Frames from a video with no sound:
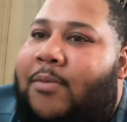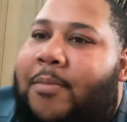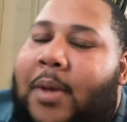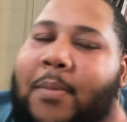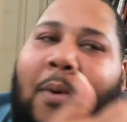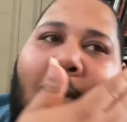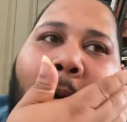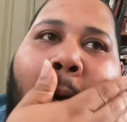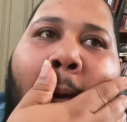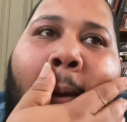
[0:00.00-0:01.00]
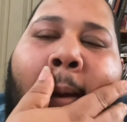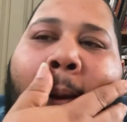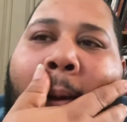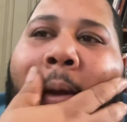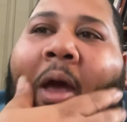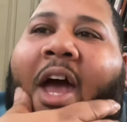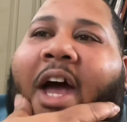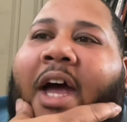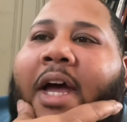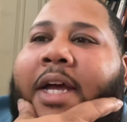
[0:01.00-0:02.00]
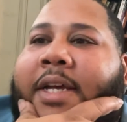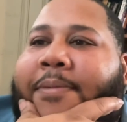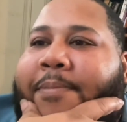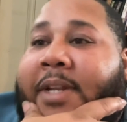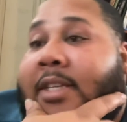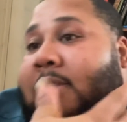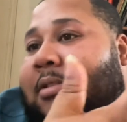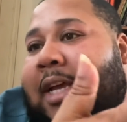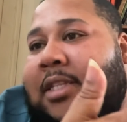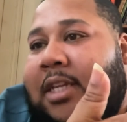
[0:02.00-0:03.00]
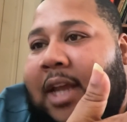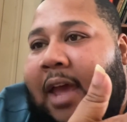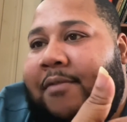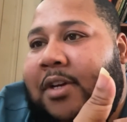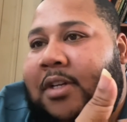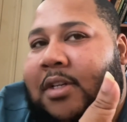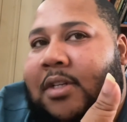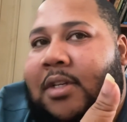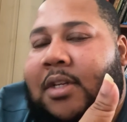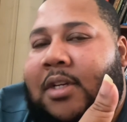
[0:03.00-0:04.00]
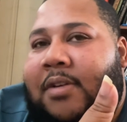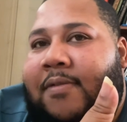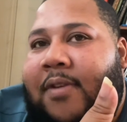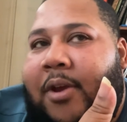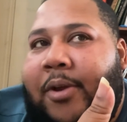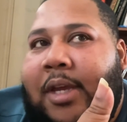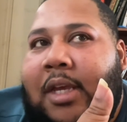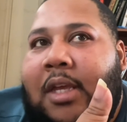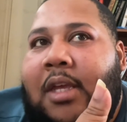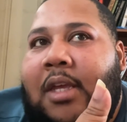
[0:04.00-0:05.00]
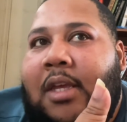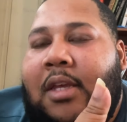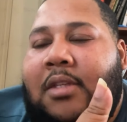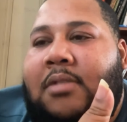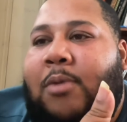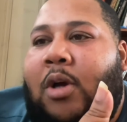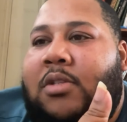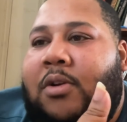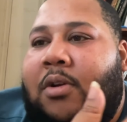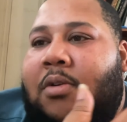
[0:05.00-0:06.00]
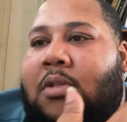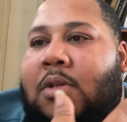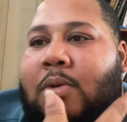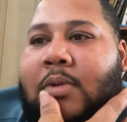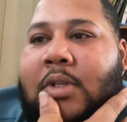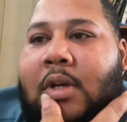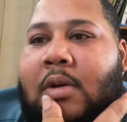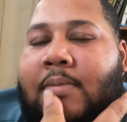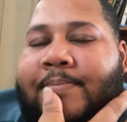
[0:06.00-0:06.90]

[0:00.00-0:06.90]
with people. Plus, I tend to have a very small circle too, so.